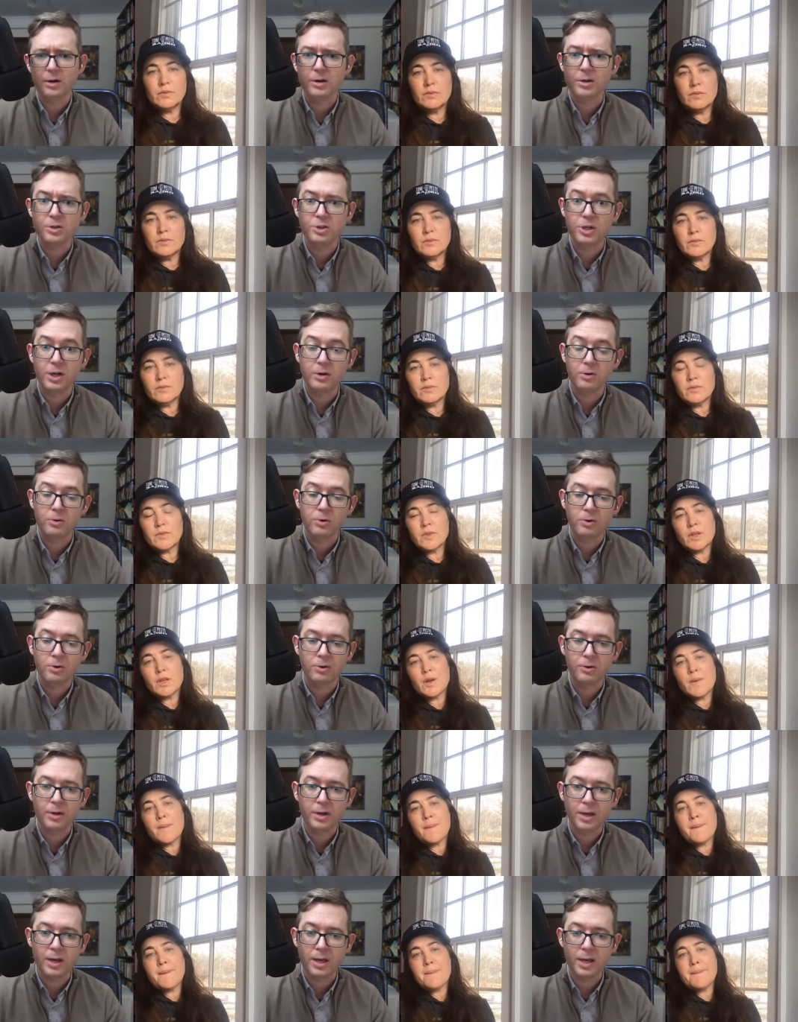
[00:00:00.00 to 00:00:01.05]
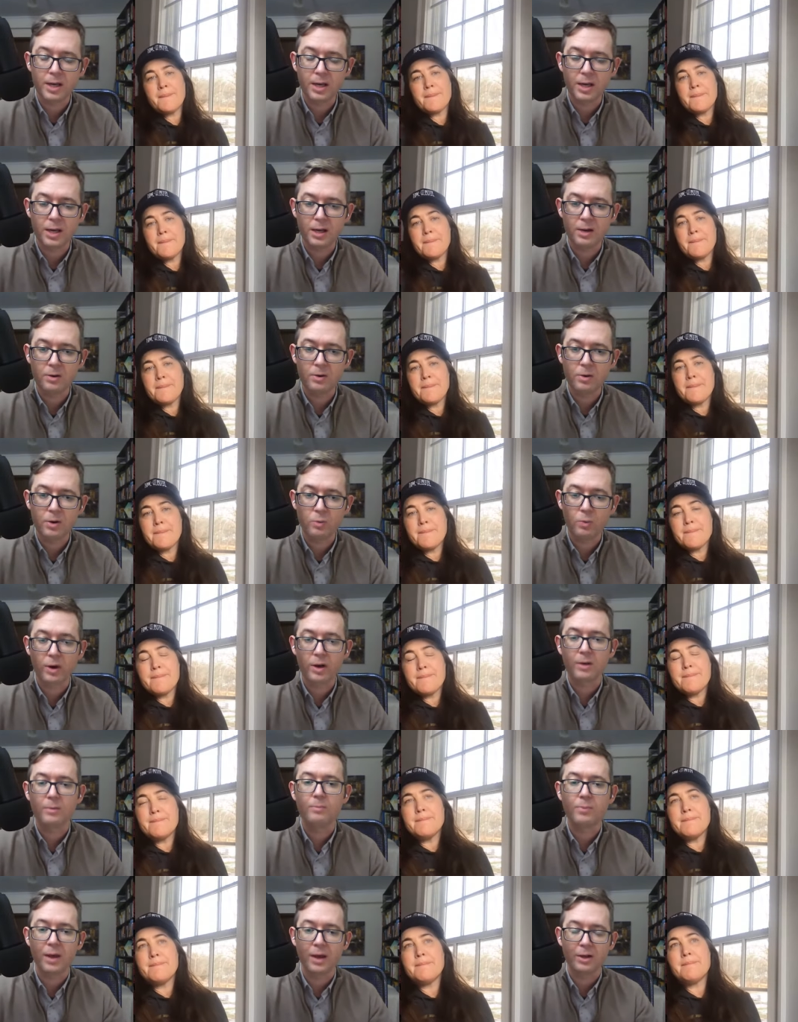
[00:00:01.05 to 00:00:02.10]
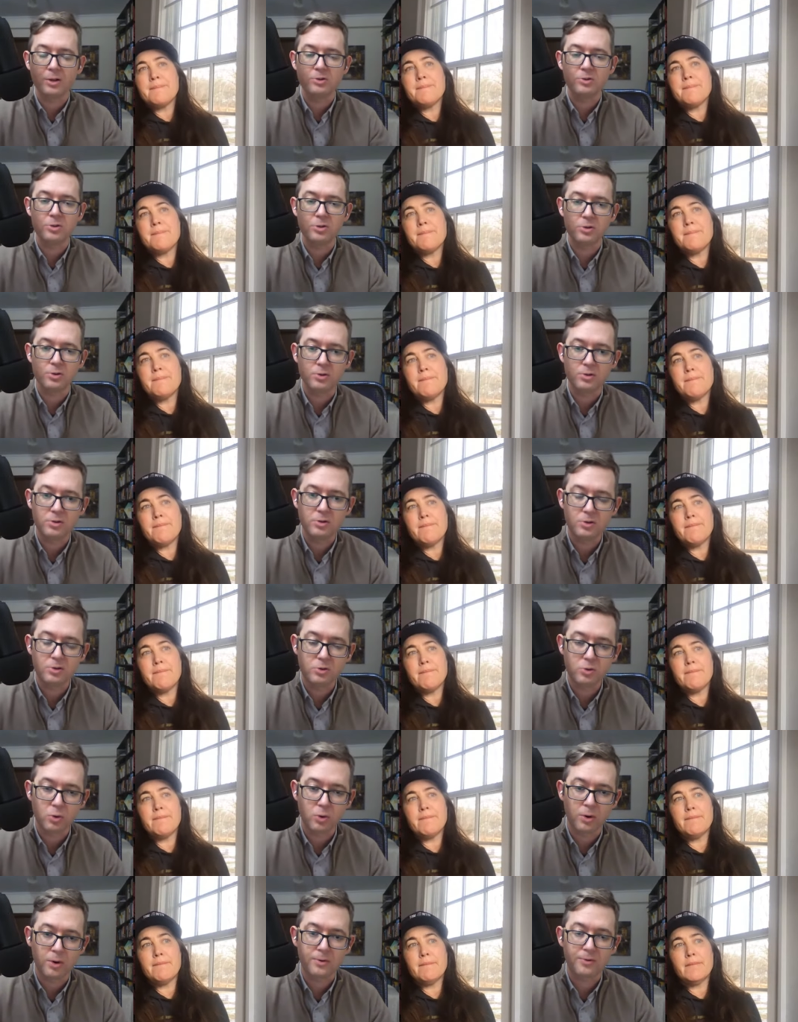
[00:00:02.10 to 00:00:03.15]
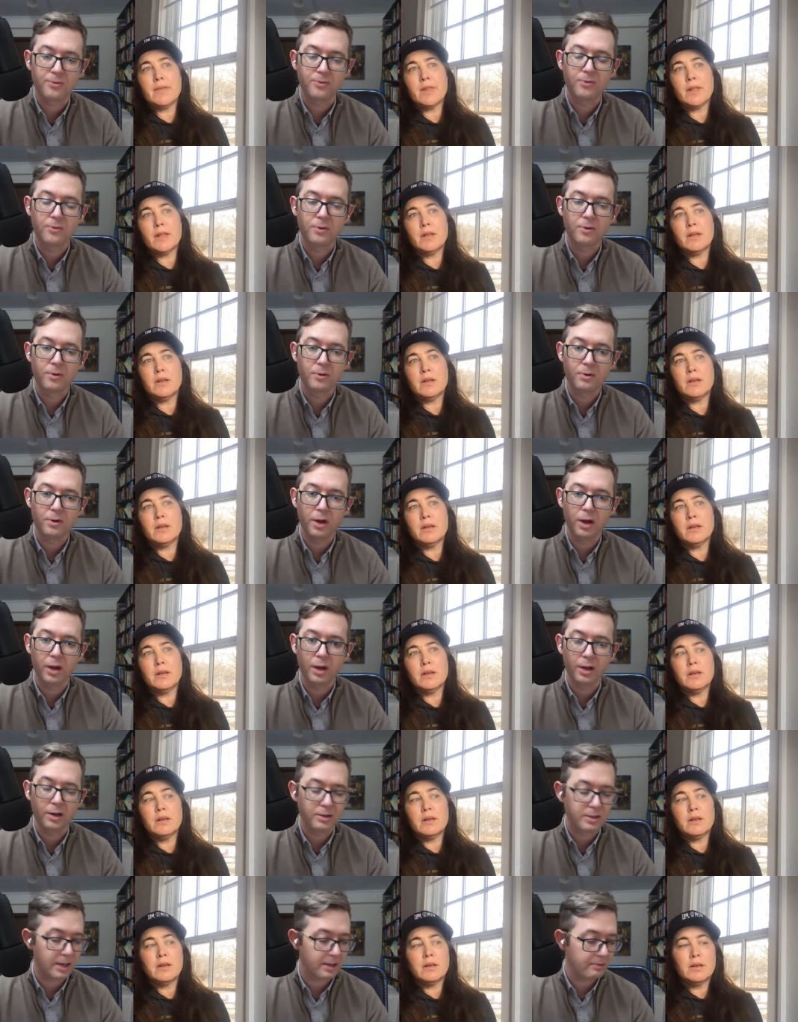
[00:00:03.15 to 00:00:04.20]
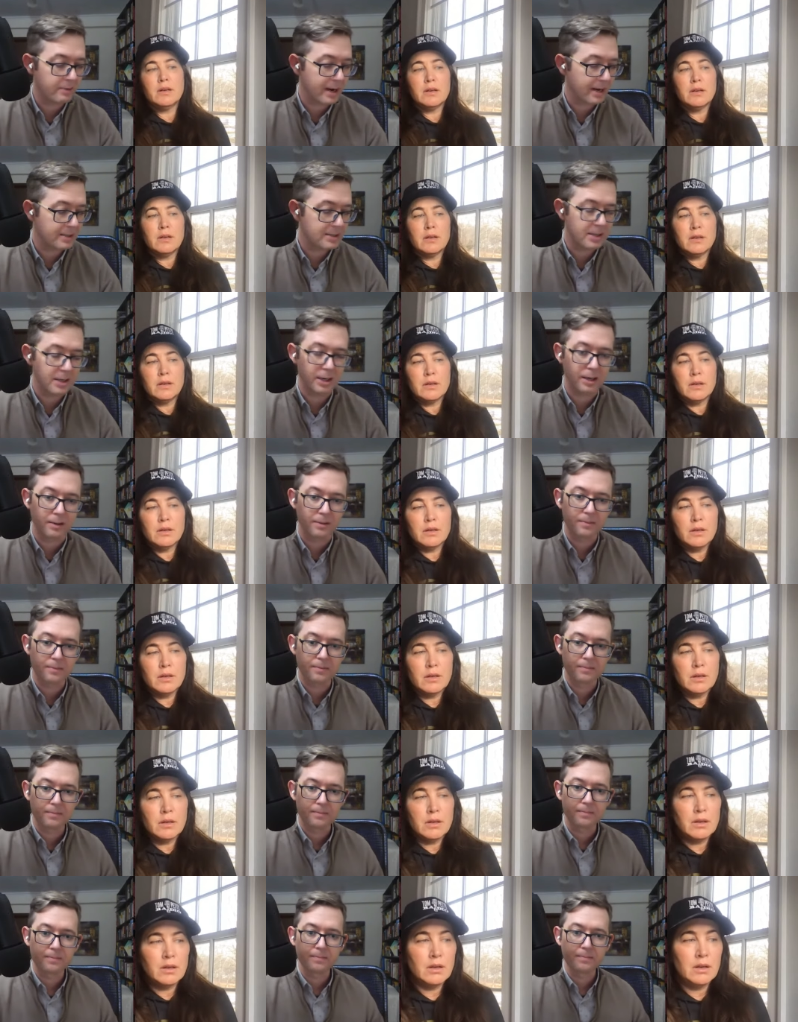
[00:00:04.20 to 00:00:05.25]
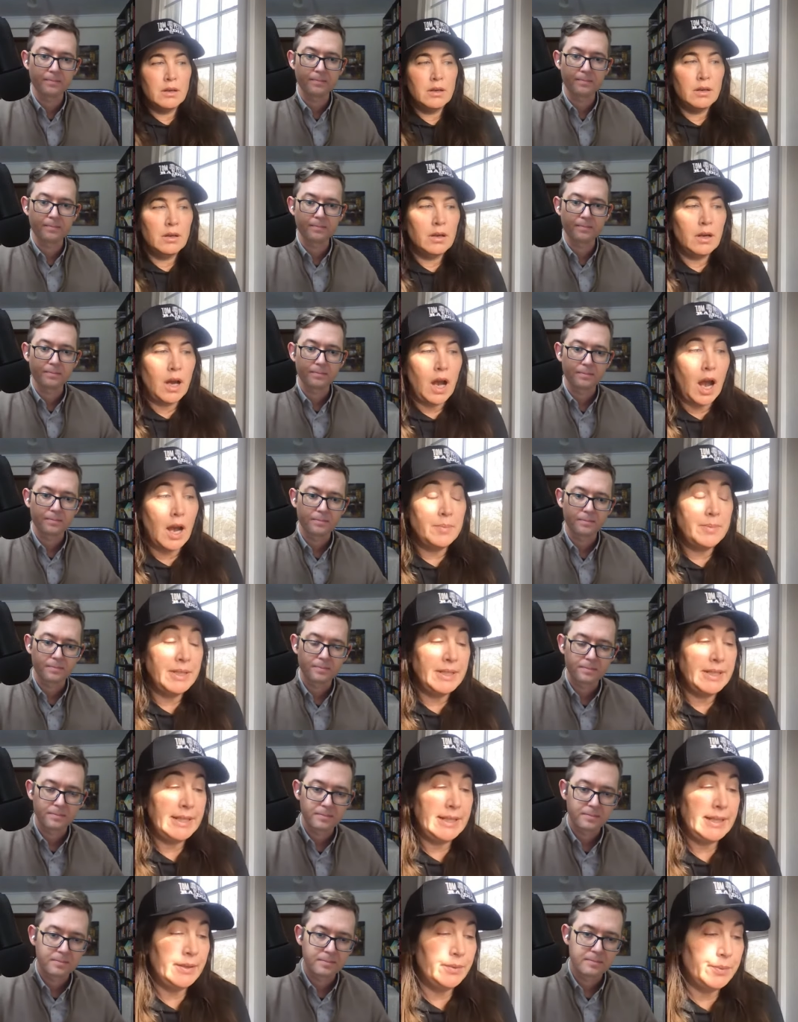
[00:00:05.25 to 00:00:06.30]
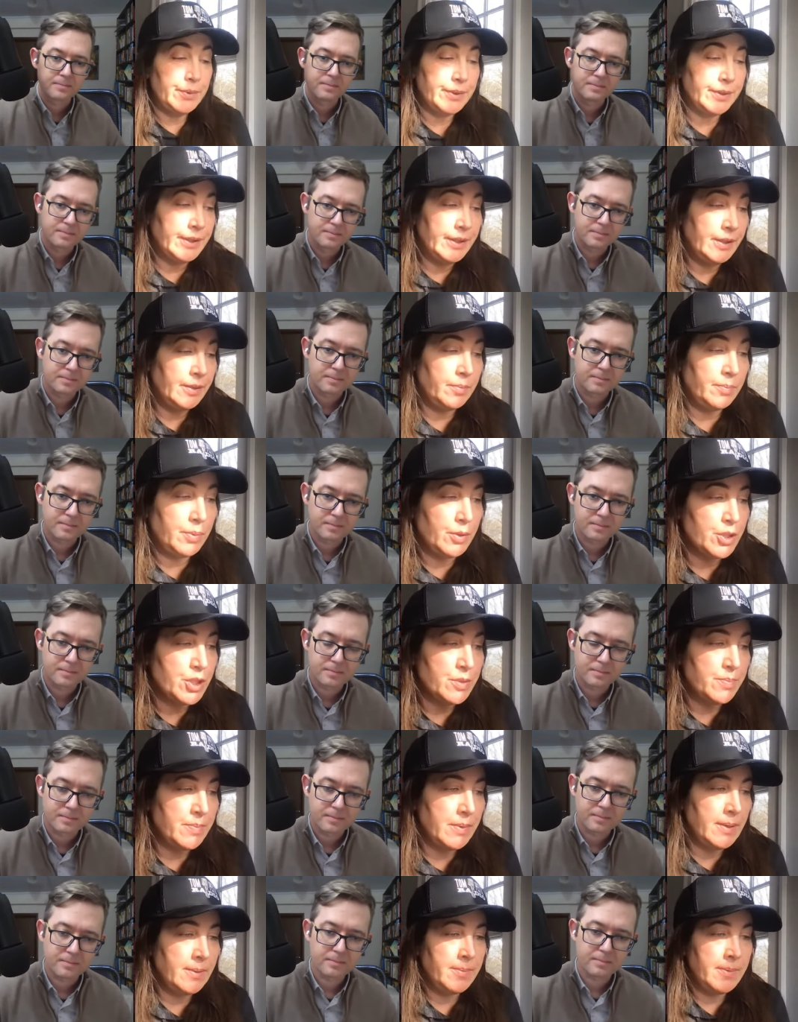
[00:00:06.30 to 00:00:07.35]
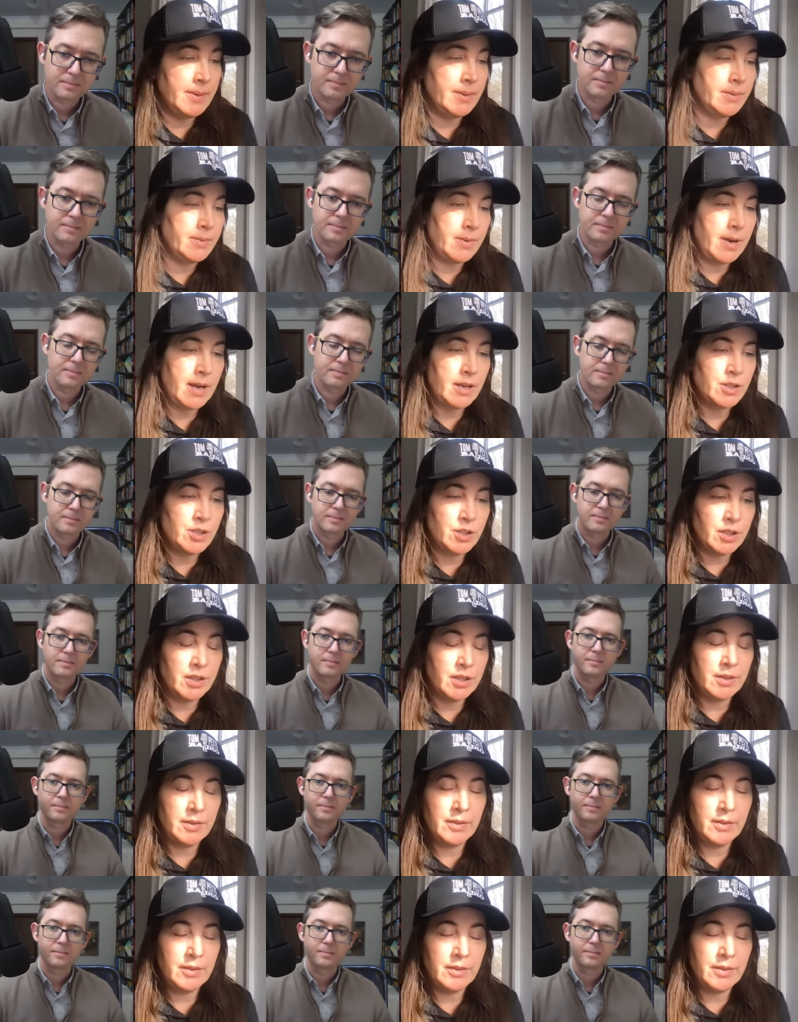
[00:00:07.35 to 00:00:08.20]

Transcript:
Speaker 1: in general and, and what compelled you towards uh, directing
Speaker 2: I mean, he really pushed me to be a director.